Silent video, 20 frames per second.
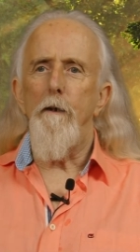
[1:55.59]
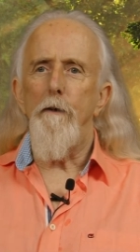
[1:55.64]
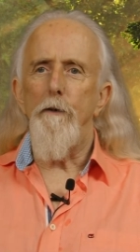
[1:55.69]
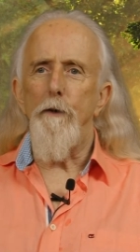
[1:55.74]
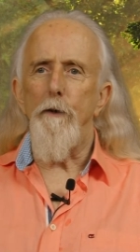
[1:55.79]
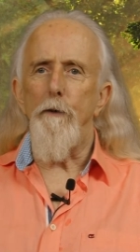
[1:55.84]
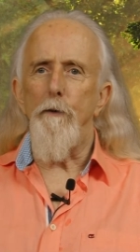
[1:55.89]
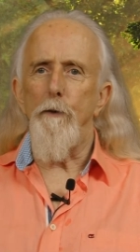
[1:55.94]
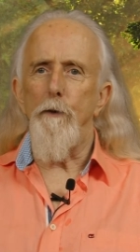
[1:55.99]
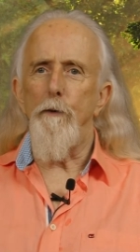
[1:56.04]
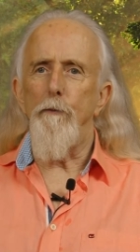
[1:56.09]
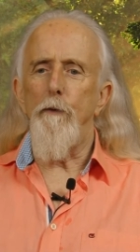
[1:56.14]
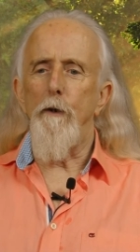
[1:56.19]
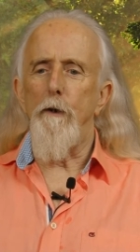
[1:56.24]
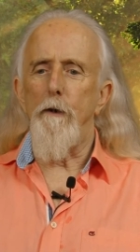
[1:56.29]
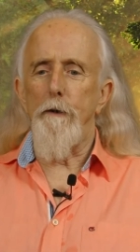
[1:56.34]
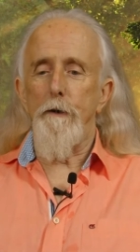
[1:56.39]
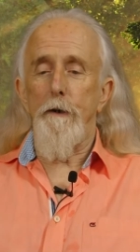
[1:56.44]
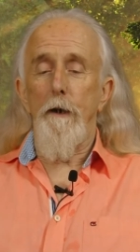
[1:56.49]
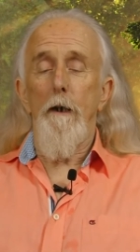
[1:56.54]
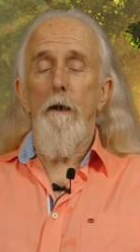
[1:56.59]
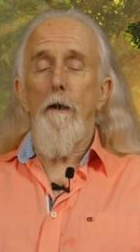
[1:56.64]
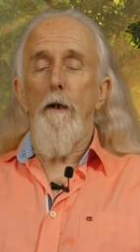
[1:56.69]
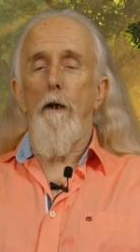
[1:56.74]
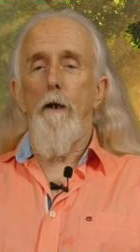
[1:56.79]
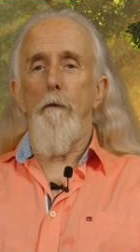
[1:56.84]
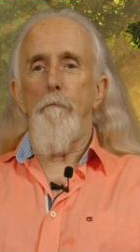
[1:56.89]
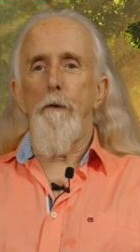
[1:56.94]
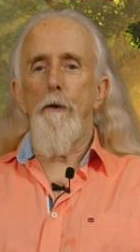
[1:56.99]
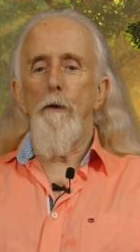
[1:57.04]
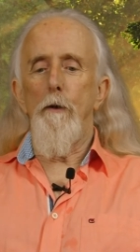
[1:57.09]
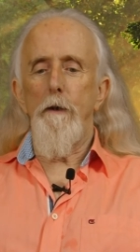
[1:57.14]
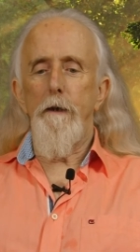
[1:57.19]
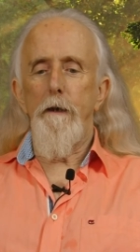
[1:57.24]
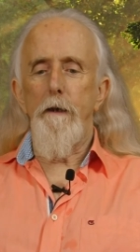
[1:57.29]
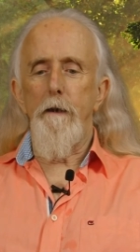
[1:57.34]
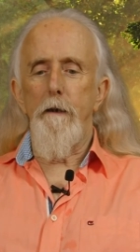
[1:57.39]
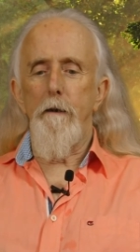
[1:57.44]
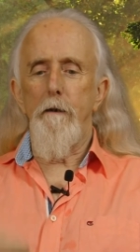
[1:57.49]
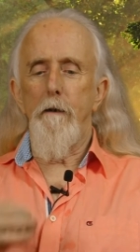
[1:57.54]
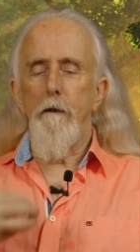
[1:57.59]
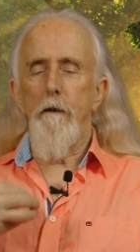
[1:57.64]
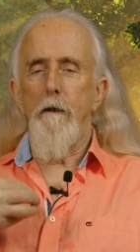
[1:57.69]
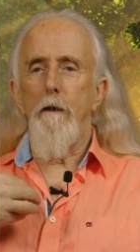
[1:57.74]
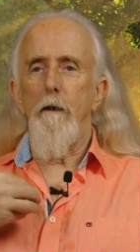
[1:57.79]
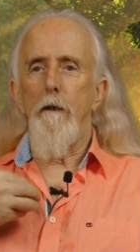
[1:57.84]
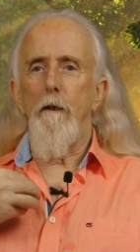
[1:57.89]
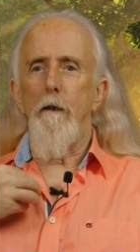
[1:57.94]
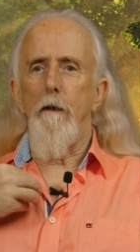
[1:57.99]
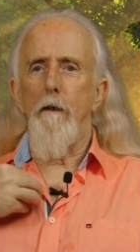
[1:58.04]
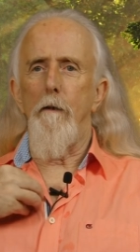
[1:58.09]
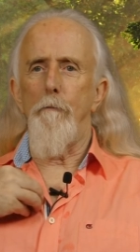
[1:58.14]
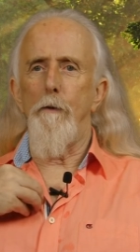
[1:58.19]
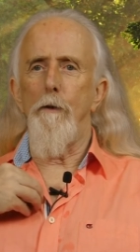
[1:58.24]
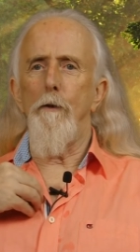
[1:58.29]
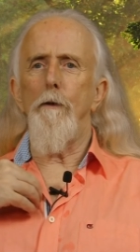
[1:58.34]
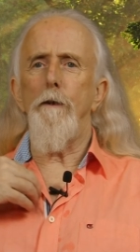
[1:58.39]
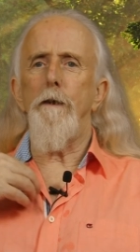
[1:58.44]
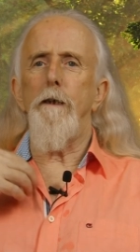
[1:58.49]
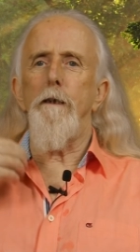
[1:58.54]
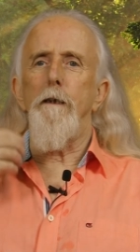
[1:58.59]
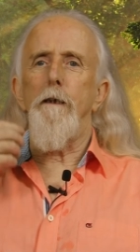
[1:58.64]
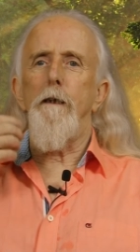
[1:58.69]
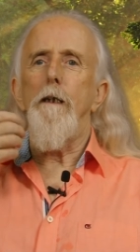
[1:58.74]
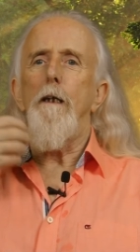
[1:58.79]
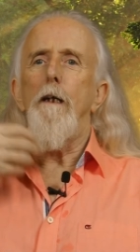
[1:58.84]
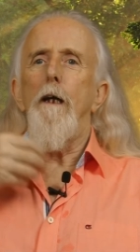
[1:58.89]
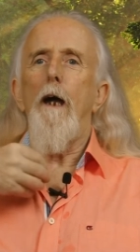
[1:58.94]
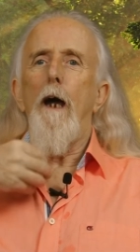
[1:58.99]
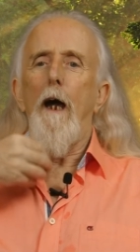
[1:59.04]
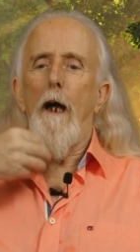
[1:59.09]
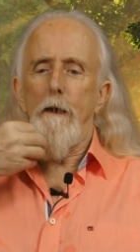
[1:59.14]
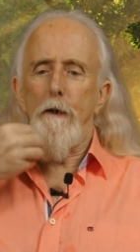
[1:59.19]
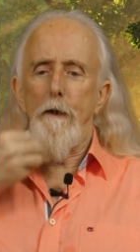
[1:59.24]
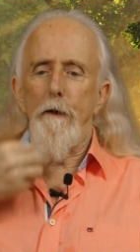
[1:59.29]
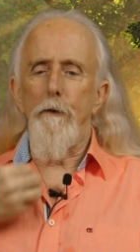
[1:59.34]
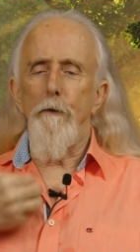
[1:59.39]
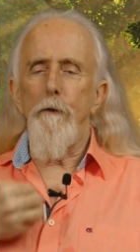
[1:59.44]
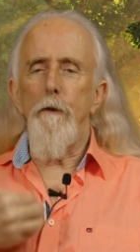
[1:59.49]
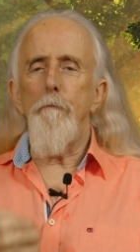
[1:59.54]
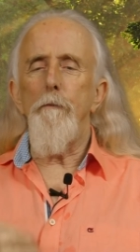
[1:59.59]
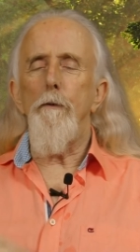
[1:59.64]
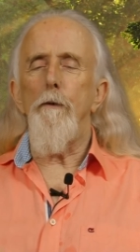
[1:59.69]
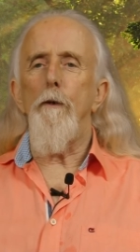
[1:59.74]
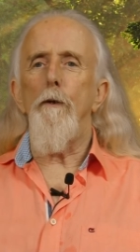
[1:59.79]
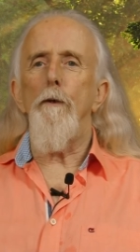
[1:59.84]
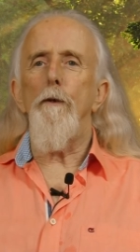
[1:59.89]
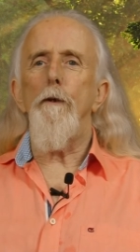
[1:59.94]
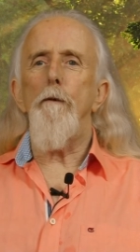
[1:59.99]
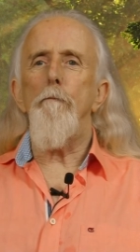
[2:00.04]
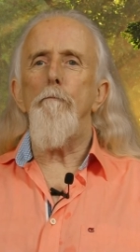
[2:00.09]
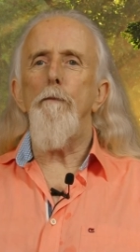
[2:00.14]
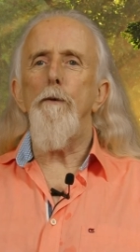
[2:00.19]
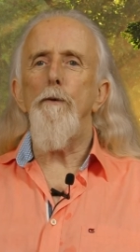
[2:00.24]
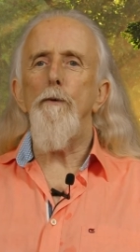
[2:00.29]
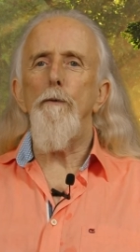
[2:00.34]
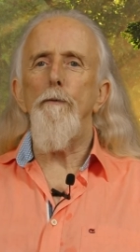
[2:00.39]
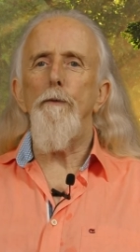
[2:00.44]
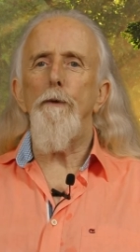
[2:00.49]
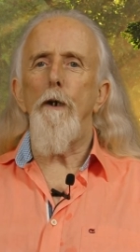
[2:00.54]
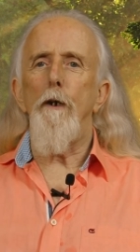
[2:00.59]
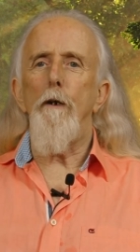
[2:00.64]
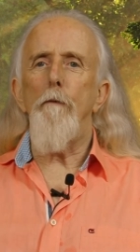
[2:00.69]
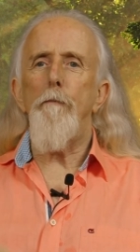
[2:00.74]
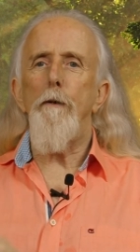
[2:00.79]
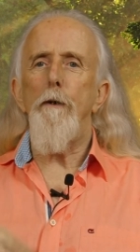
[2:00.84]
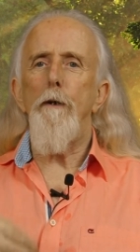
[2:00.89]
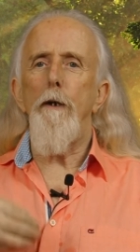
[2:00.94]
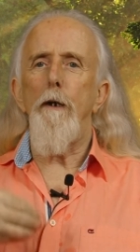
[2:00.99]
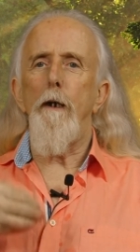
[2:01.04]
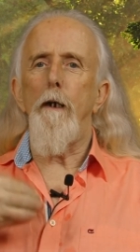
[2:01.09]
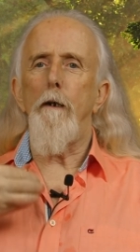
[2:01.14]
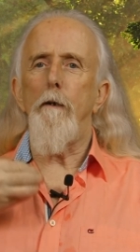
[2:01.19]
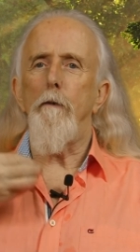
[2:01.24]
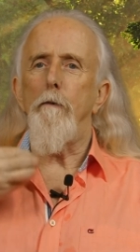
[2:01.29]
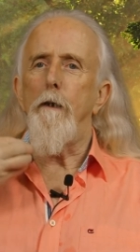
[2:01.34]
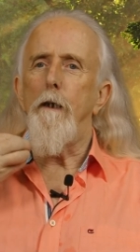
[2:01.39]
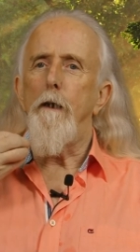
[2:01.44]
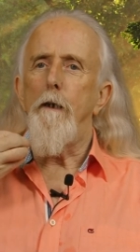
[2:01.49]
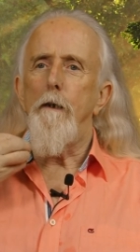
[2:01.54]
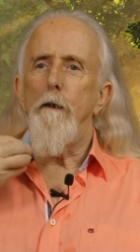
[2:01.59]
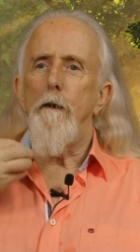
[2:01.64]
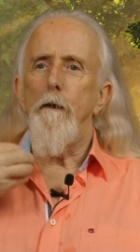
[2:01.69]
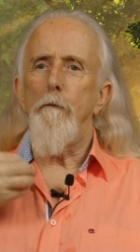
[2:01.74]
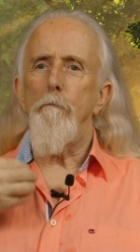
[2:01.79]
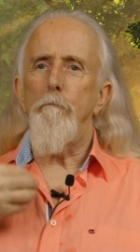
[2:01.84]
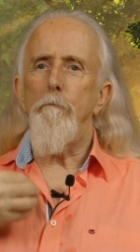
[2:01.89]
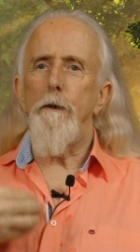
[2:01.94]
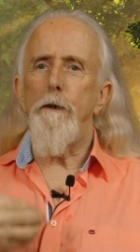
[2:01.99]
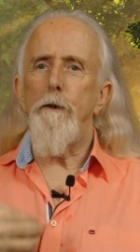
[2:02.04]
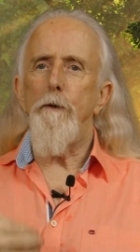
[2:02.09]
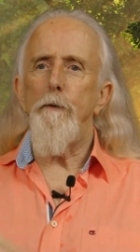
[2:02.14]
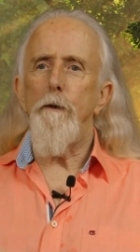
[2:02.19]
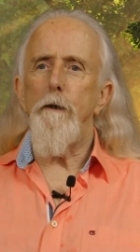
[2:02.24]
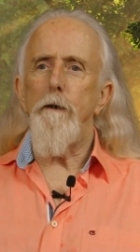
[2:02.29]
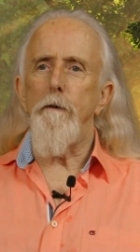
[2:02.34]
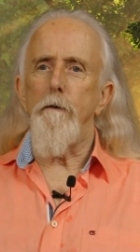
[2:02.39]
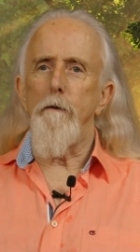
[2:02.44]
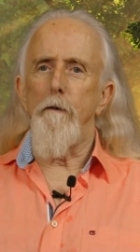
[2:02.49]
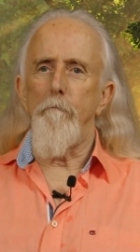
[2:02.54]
So you've got a ball here, a ball here, and another ball that moves up and down between